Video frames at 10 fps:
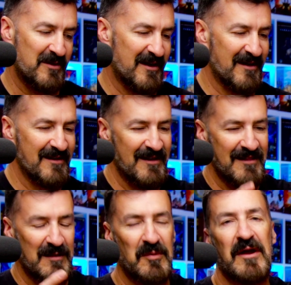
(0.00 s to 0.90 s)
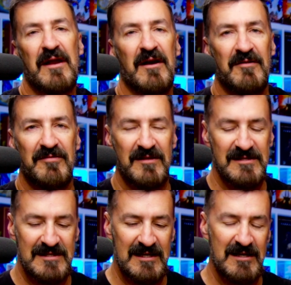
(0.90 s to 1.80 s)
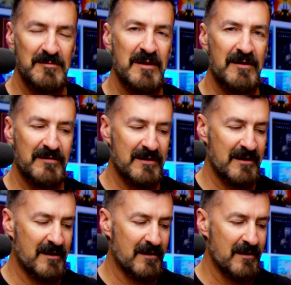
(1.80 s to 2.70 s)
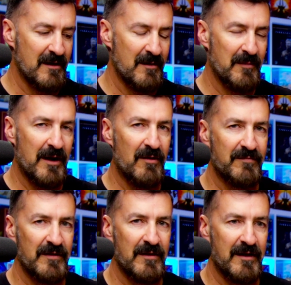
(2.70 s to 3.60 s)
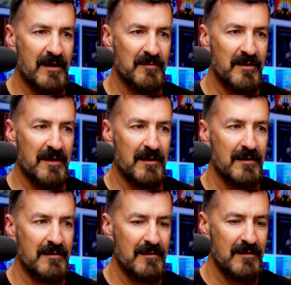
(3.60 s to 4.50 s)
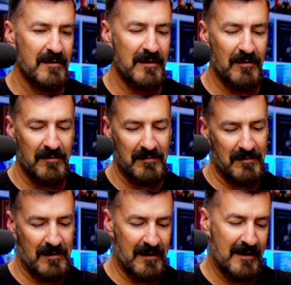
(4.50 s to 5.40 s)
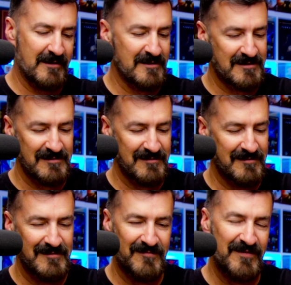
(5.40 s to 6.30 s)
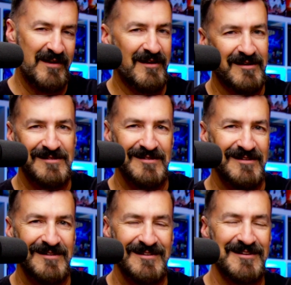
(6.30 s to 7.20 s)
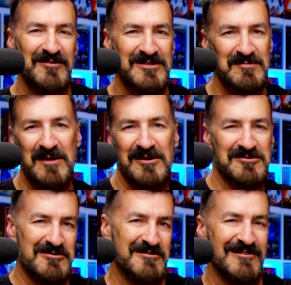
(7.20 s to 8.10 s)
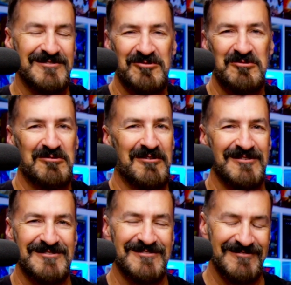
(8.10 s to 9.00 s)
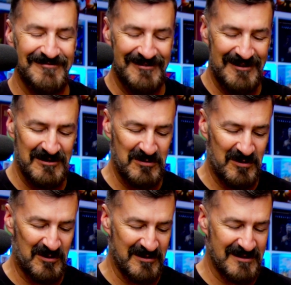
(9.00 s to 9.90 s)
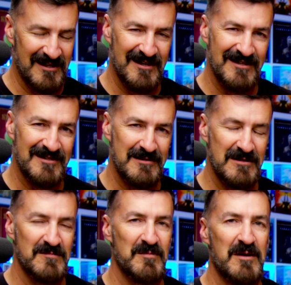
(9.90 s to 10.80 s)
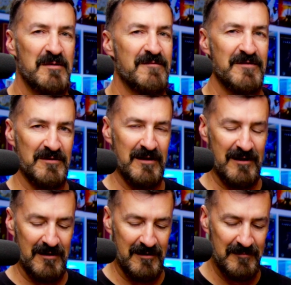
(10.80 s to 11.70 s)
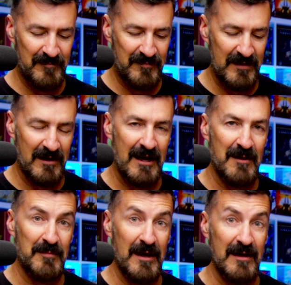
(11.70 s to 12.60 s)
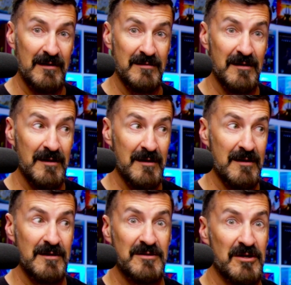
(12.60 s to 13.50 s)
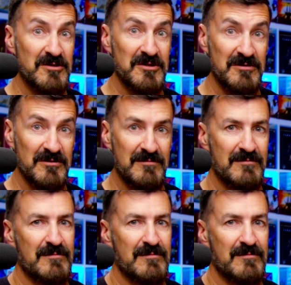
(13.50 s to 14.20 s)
they bring in enough of this theme and everything, but I don't feel like I'm like, I got this phoenix and, it's a miniature and it's going across and doing all this thing. It doesn't make me feel like a campaign dungeon